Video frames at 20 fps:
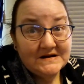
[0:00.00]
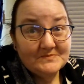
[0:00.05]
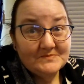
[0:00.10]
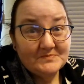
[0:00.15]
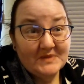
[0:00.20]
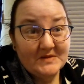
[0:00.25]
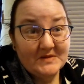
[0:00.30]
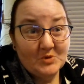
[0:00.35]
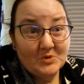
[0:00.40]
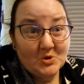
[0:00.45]

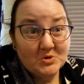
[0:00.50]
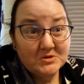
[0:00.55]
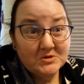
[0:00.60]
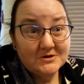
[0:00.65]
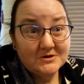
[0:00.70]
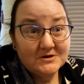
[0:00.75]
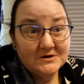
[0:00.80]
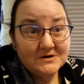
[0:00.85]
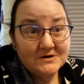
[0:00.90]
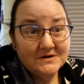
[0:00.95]

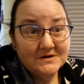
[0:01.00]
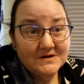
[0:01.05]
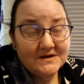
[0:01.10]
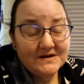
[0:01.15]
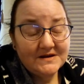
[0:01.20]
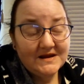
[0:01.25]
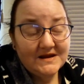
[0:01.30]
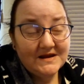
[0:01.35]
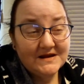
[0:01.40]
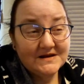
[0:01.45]
bipolar,
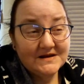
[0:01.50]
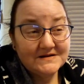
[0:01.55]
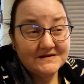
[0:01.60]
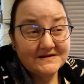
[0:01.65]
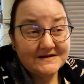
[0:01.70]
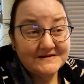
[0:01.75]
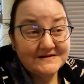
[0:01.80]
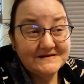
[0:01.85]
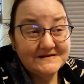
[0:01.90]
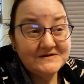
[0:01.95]
and
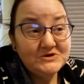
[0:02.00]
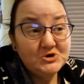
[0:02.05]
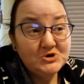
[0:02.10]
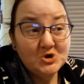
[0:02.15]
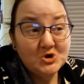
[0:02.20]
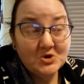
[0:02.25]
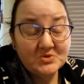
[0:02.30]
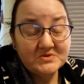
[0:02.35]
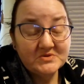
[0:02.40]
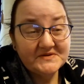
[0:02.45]
I didn't
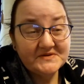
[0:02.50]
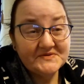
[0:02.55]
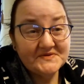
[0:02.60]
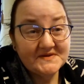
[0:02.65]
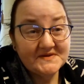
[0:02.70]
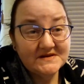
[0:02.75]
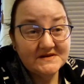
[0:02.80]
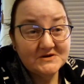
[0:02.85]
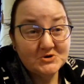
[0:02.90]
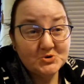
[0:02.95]
notice
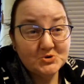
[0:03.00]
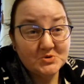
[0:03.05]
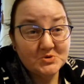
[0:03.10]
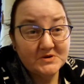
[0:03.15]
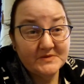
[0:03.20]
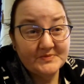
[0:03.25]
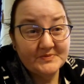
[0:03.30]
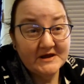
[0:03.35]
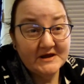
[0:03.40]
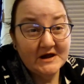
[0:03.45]
it
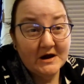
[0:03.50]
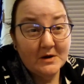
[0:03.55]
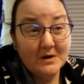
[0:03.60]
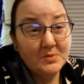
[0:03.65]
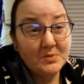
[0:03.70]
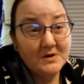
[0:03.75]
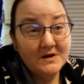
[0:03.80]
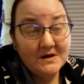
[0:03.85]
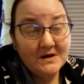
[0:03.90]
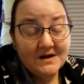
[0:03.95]
creeping up,
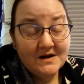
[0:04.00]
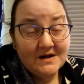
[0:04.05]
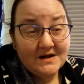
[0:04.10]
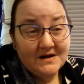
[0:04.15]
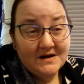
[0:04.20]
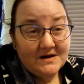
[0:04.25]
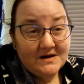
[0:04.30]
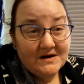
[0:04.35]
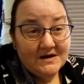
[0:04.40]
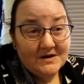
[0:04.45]

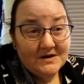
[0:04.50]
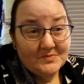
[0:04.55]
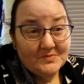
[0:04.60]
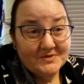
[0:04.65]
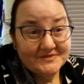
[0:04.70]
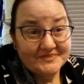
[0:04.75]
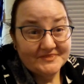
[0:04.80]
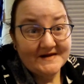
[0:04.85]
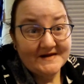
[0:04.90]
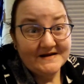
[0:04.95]

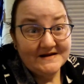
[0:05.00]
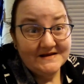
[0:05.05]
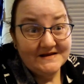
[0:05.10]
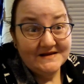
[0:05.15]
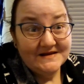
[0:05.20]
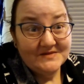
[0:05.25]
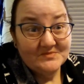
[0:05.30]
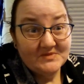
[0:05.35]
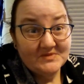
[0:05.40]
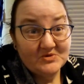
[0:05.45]
but then it
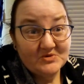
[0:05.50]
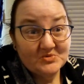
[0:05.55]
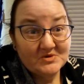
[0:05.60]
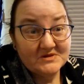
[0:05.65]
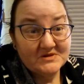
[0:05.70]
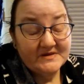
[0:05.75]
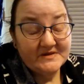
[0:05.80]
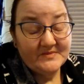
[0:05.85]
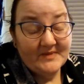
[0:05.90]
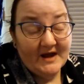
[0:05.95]
hit me
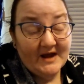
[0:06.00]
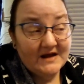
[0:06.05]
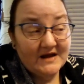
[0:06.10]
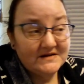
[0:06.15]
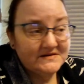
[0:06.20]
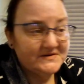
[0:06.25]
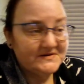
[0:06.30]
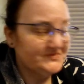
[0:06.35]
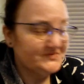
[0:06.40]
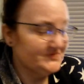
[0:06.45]
really bad.
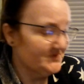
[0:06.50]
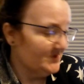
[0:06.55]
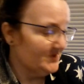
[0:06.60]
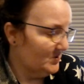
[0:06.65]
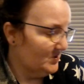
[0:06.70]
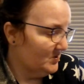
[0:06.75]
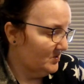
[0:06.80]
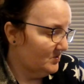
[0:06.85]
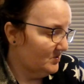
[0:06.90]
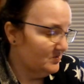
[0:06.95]

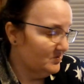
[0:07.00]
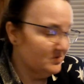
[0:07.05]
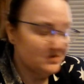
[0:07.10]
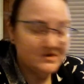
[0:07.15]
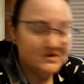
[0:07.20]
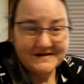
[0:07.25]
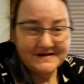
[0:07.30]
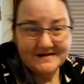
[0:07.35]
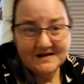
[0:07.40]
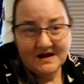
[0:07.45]
So
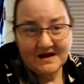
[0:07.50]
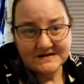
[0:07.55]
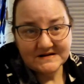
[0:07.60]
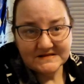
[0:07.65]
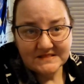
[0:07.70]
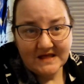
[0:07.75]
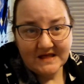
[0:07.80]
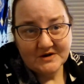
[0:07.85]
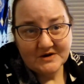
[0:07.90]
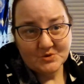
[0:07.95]
not a
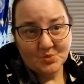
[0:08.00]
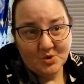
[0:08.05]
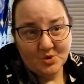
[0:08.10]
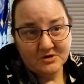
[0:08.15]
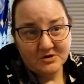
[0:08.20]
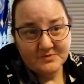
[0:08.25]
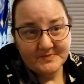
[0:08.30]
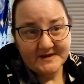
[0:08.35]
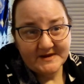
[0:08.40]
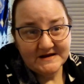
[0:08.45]
lot of work
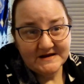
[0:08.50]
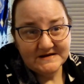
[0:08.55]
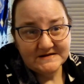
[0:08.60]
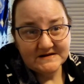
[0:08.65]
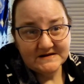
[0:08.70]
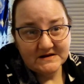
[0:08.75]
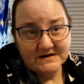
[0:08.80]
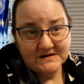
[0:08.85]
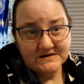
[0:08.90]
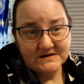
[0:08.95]
being
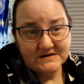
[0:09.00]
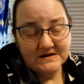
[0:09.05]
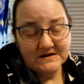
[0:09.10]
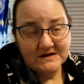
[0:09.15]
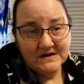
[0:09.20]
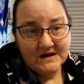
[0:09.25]
done.